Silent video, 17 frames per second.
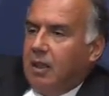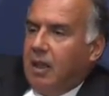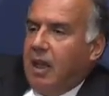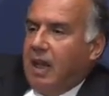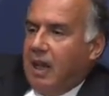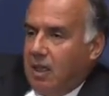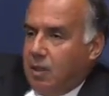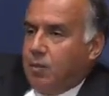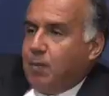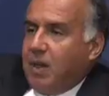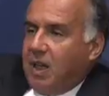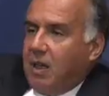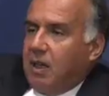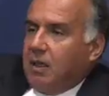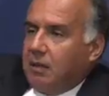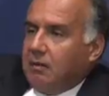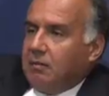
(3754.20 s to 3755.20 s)
has
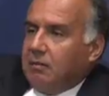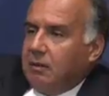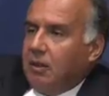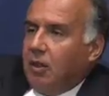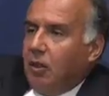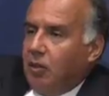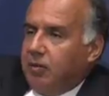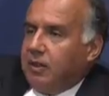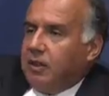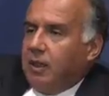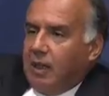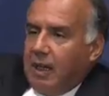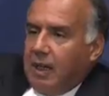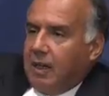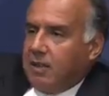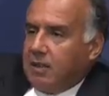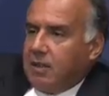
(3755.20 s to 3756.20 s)
been over the
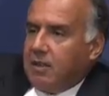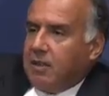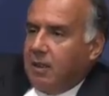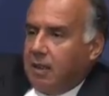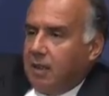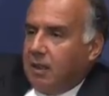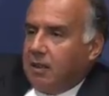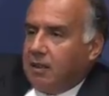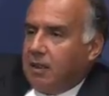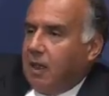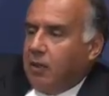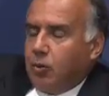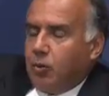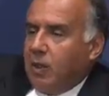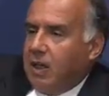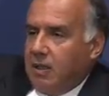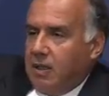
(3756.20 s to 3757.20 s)
last
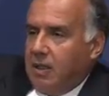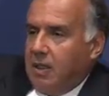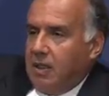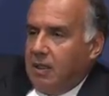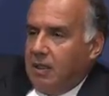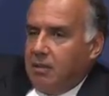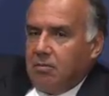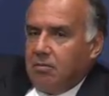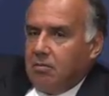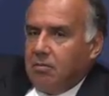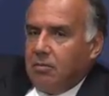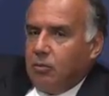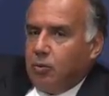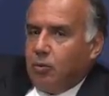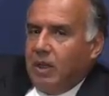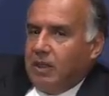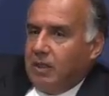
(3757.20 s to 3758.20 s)
10, 20,
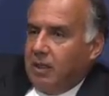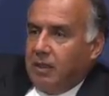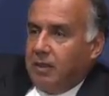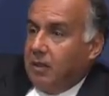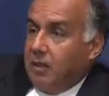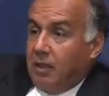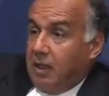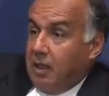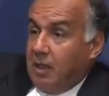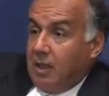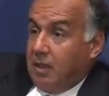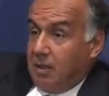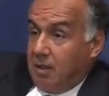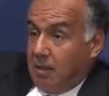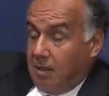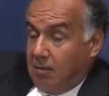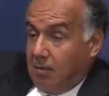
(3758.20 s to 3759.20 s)
30
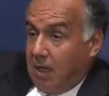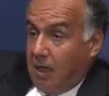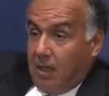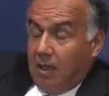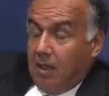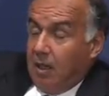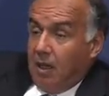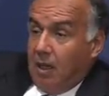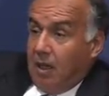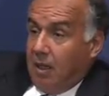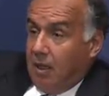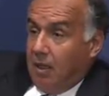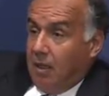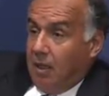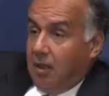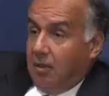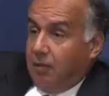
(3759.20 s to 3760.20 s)
years. I mean,
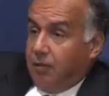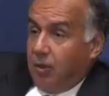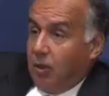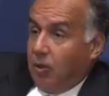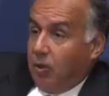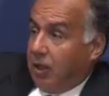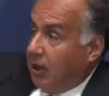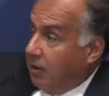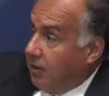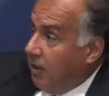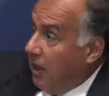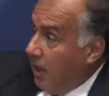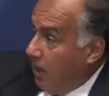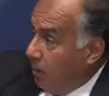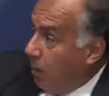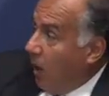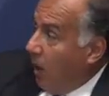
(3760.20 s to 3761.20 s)
if you look at
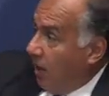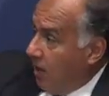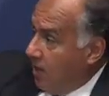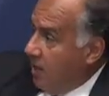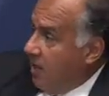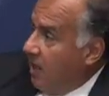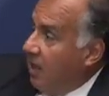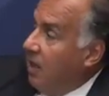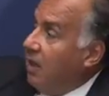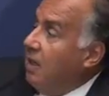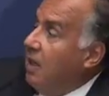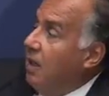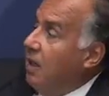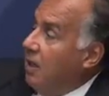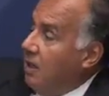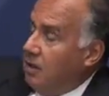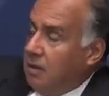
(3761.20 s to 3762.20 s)
trade policy,
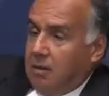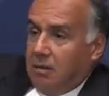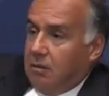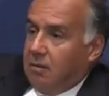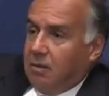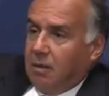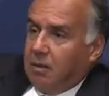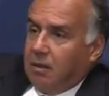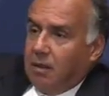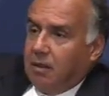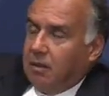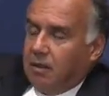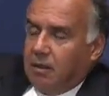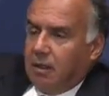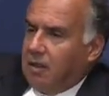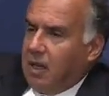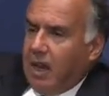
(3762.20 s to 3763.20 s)

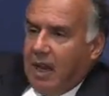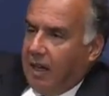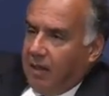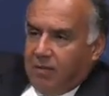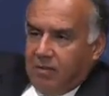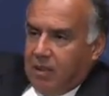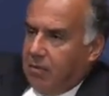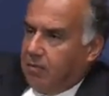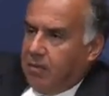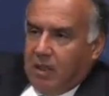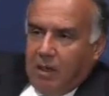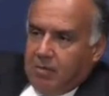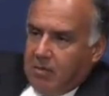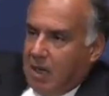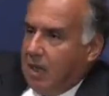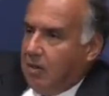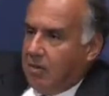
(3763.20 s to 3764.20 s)
the tariffs have
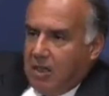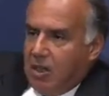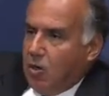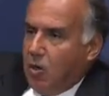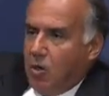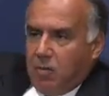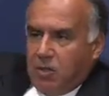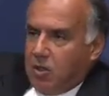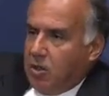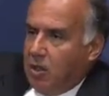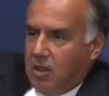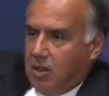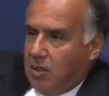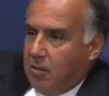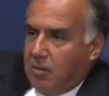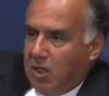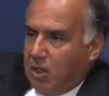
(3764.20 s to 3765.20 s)
come down enormously.
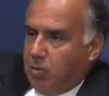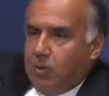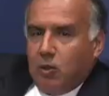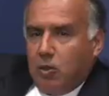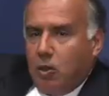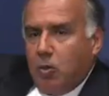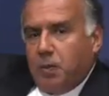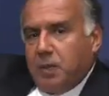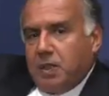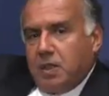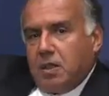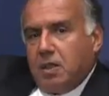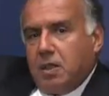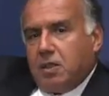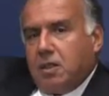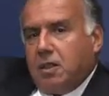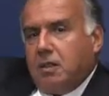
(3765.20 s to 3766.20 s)
It's a much more open
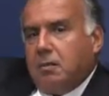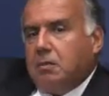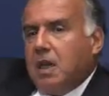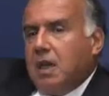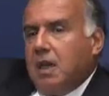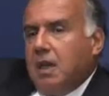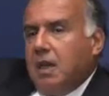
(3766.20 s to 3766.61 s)
system.